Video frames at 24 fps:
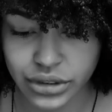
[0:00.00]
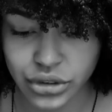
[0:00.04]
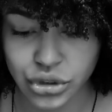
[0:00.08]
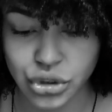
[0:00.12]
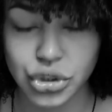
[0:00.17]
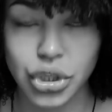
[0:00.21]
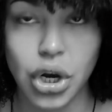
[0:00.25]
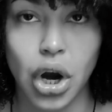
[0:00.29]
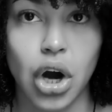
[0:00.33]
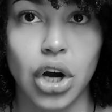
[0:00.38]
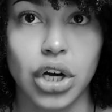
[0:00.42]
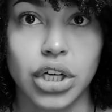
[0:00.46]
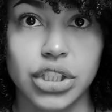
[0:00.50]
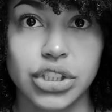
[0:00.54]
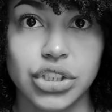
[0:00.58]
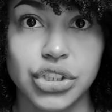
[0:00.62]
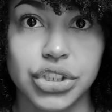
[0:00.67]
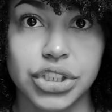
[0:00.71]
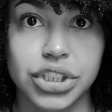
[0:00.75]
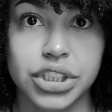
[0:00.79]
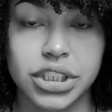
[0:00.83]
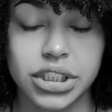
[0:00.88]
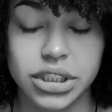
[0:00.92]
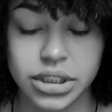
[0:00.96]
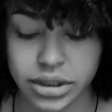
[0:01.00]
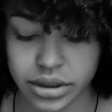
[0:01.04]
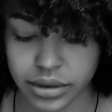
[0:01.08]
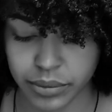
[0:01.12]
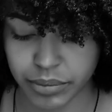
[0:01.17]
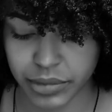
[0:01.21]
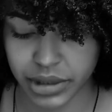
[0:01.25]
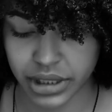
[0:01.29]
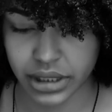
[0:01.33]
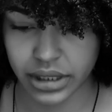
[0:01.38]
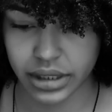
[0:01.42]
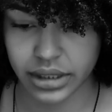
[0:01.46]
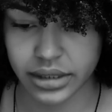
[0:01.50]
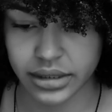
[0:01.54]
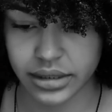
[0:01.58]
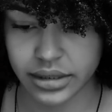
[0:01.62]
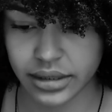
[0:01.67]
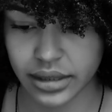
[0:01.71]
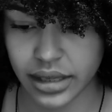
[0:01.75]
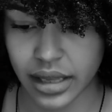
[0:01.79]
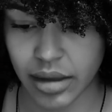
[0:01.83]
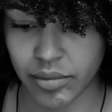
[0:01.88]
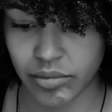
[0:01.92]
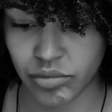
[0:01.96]
charger
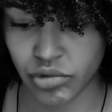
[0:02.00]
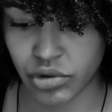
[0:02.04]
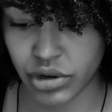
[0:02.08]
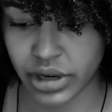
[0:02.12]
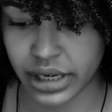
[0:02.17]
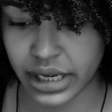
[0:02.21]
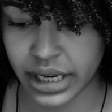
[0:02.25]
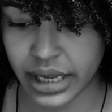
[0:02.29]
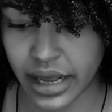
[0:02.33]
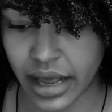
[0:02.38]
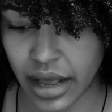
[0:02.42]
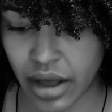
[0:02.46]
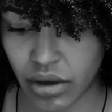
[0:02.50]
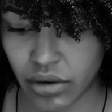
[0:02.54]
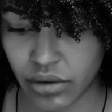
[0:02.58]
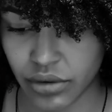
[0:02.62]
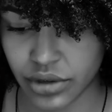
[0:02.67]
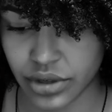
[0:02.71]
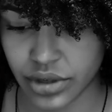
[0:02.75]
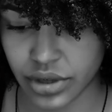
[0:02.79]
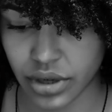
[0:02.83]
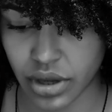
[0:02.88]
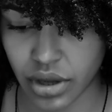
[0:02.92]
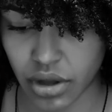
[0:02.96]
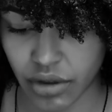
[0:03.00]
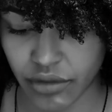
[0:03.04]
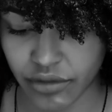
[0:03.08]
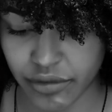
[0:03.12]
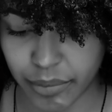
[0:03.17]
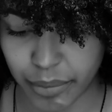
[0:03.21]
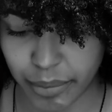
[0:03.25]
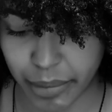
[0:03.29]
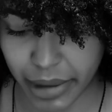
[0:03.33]
because I'm running out of